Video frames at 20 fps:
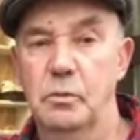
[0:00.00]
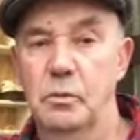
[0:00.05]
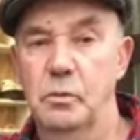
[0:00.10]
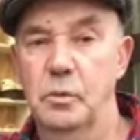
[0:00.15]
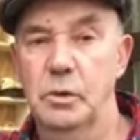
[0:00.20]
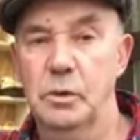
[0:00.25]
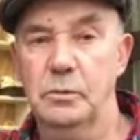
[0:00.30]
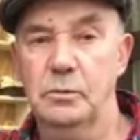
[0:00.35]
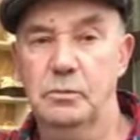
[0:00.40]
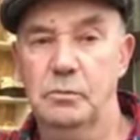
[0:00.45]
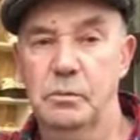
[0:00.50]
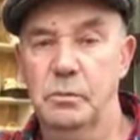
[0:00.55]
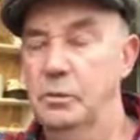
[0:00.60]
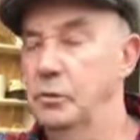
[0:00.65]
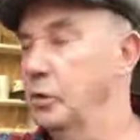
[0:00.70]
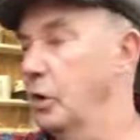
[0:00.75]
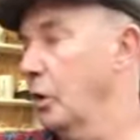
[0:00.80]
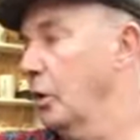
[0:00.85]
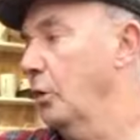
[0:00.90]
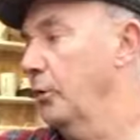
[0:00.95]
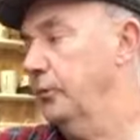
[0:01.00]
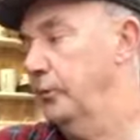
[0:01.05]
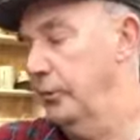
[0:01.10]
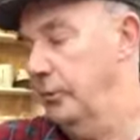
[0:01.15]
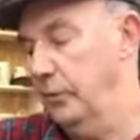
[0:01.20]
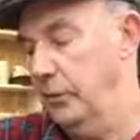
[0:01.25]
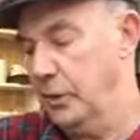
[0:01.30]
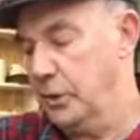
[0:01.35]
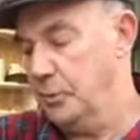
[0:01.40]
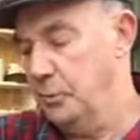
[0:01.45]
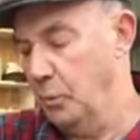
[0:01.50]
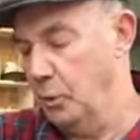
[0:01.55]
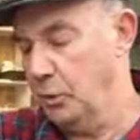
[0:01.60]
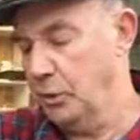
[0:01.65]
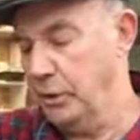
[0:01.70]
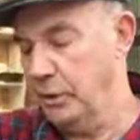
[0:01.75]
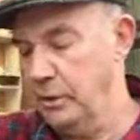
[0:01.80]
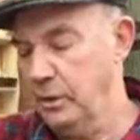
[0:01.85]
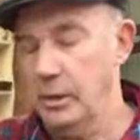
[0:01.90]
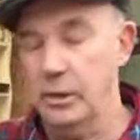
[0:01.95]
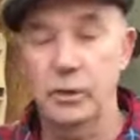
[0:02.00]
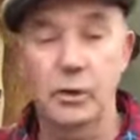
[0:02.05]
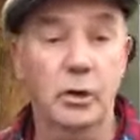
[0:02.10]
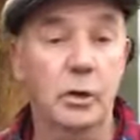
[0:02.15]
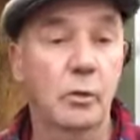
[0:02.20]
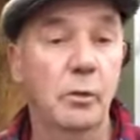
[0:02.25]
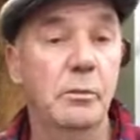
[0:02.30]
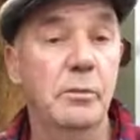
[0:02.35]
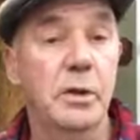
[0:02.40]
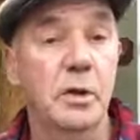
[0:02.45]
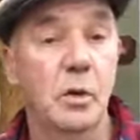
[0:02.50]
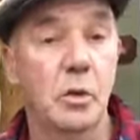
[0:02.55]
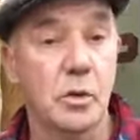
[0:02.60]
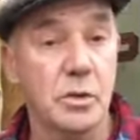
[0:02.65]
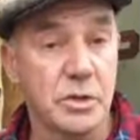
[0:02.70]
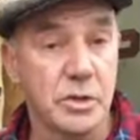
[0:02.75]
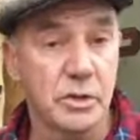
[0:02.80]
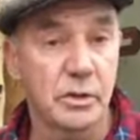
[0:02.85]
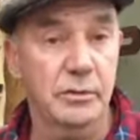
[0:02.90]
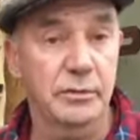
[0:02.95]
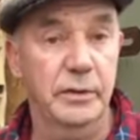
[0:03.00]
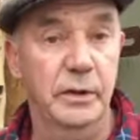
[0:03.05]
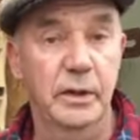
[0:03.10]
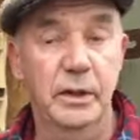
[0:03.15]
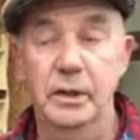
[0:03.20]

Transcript: we'll knock off this morning. I'll knock the whippy hoses off.